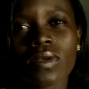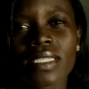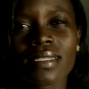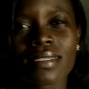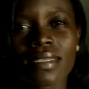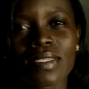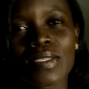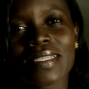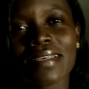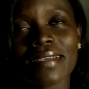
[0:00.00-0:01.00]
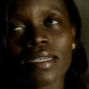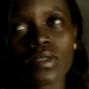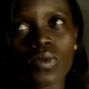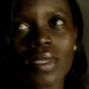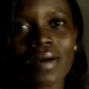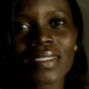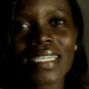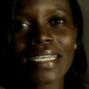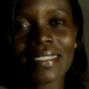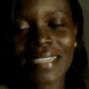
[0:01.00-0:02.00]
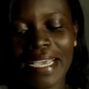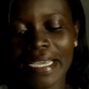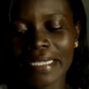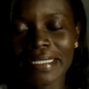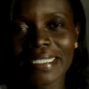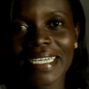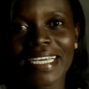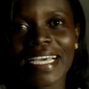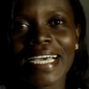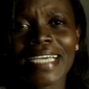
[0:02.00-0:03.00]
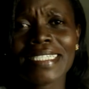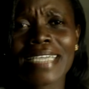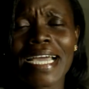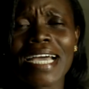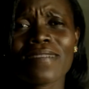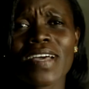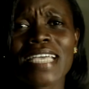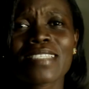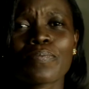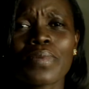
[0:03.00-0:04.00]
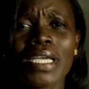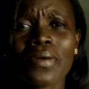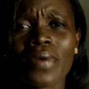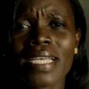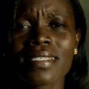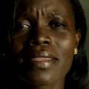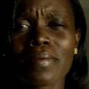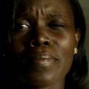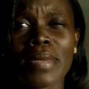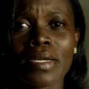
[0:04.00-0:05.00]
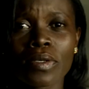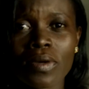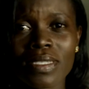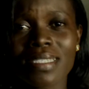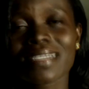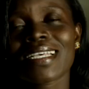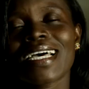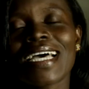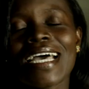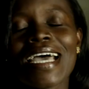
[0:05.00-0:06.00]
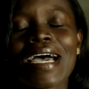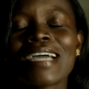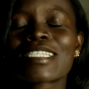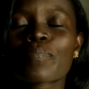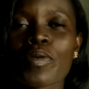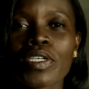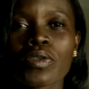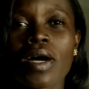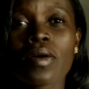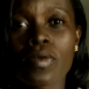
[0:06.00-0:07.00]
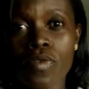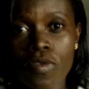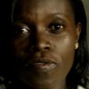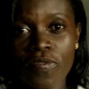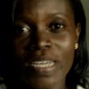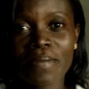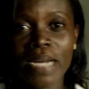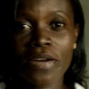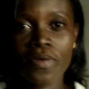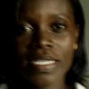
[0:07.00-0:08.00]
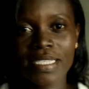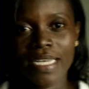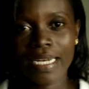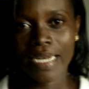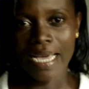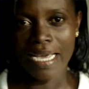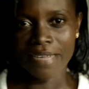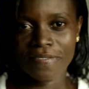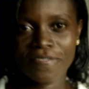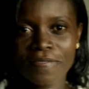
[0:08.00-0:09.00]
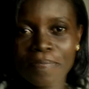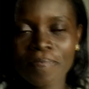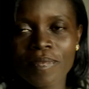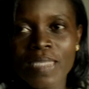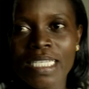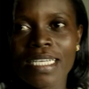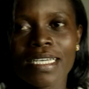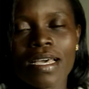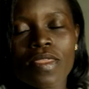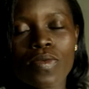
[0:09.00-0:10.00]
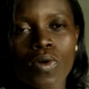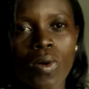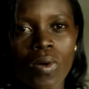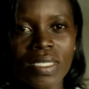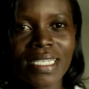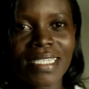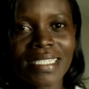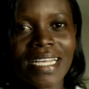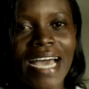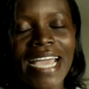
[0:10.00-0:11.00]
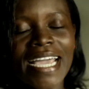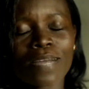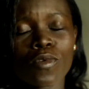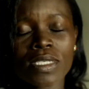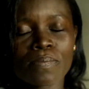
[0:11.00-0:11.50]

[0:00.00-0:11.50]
LoSIN since the year 2010, and I have experienced tremendous spiritual growth in my Christian life. Through LoSIN, I was